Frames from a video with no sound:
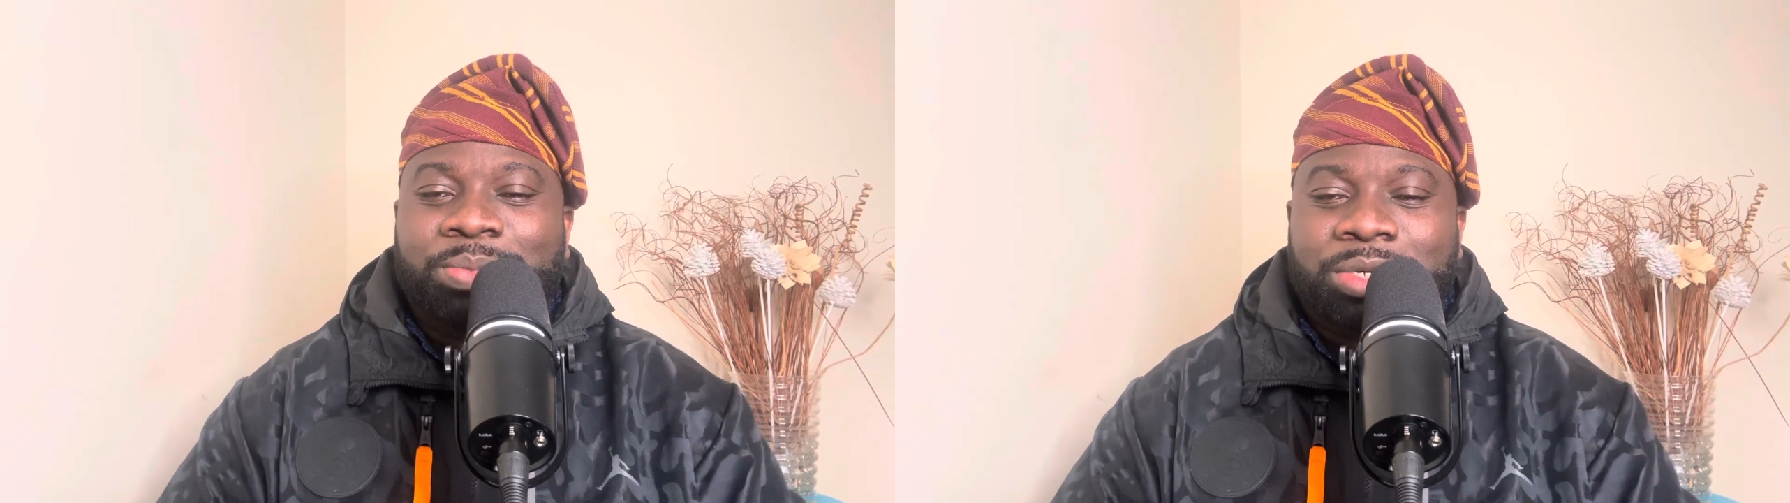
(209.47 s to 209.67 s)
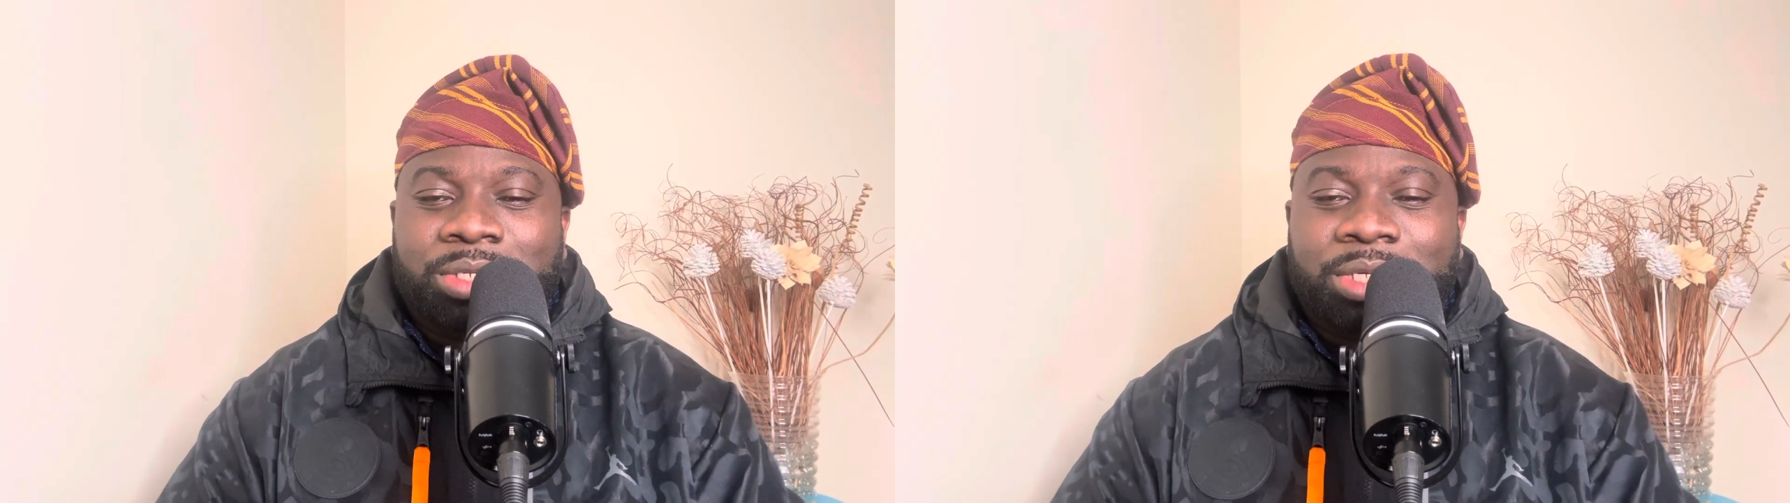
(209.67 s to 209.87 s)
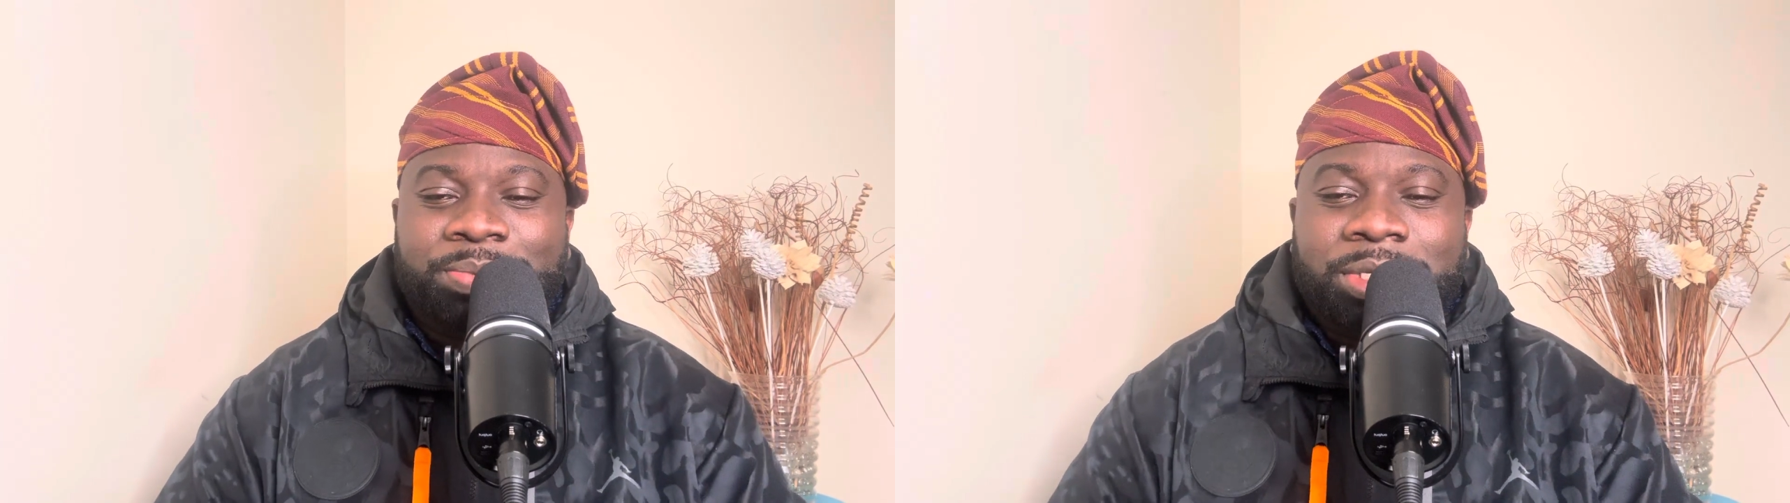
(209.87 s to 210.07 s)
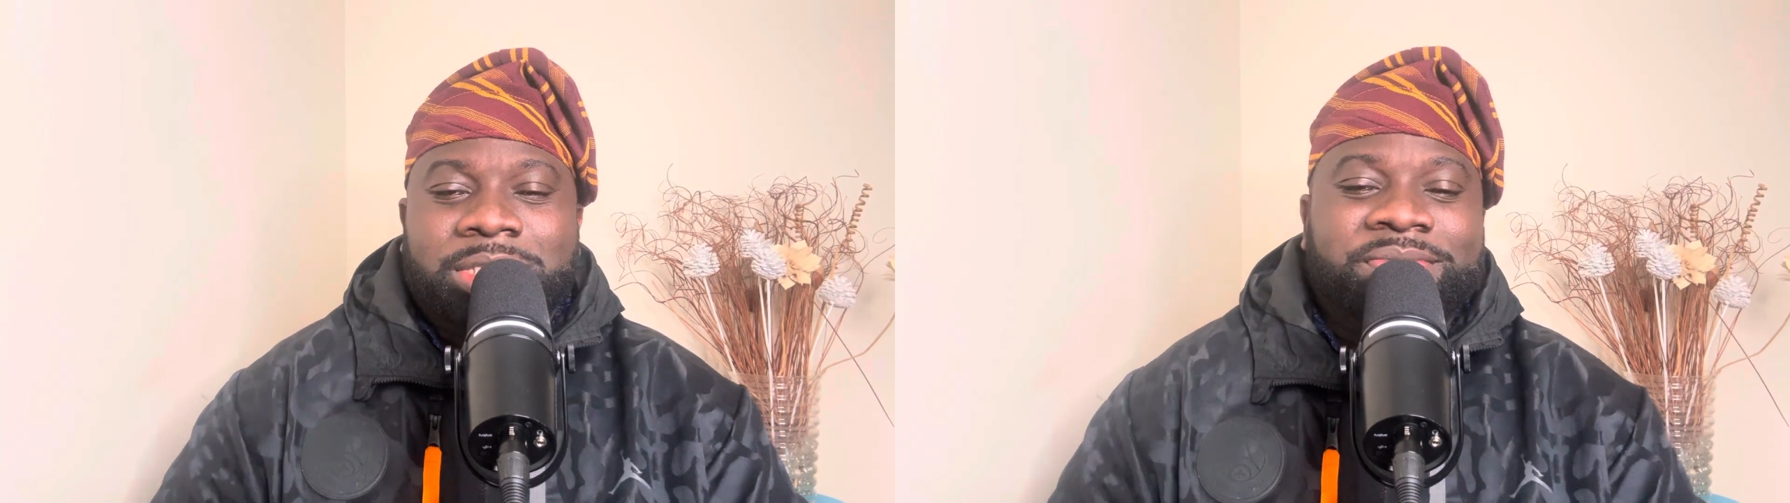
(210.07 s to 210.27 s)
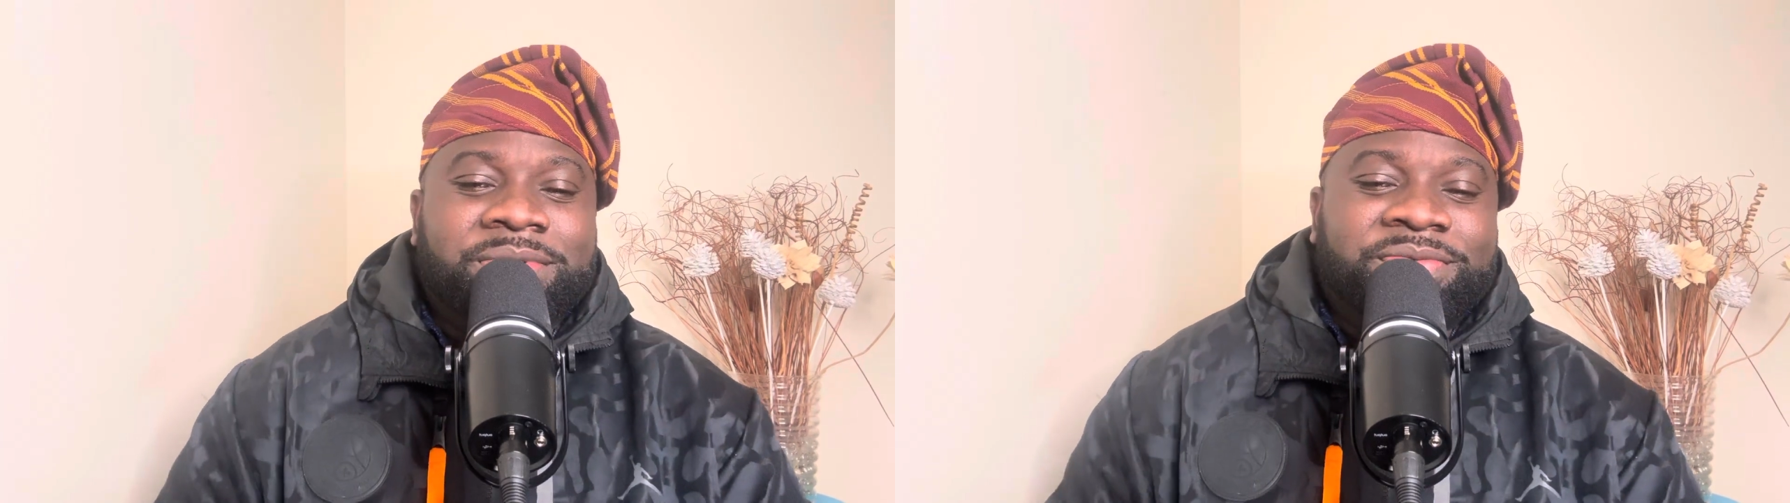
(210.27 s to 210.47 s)
but the keeper
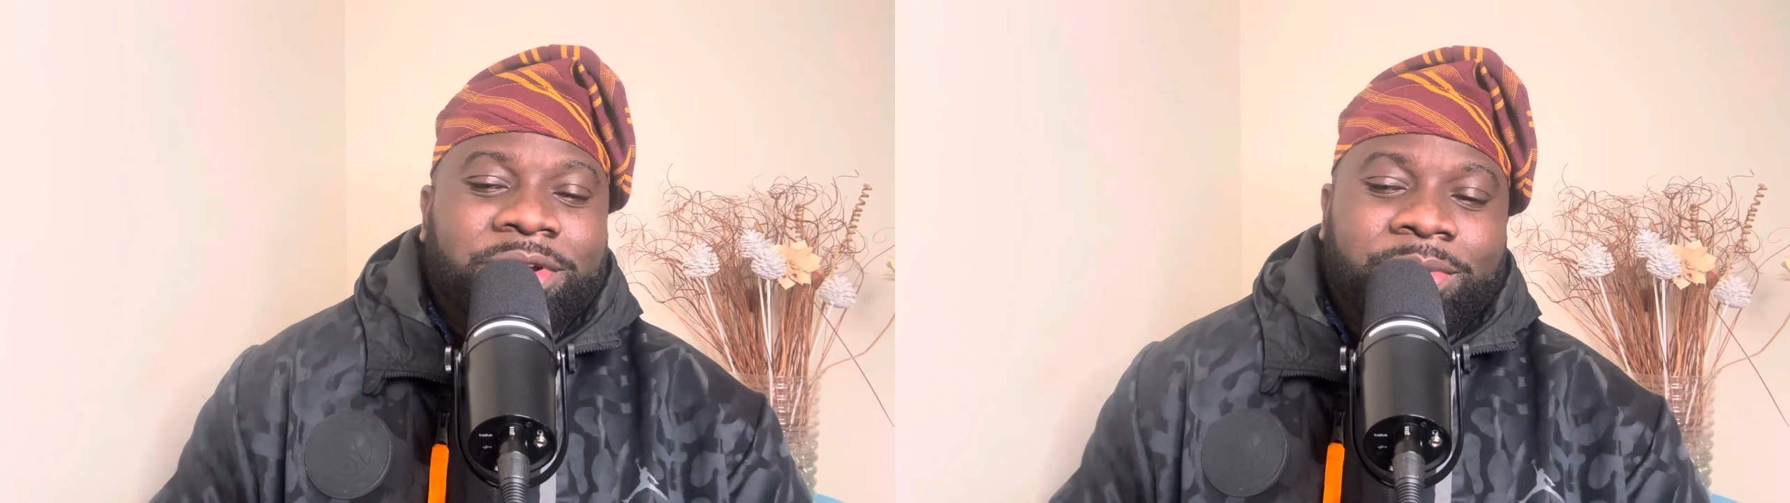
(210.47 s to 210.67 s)
saved it very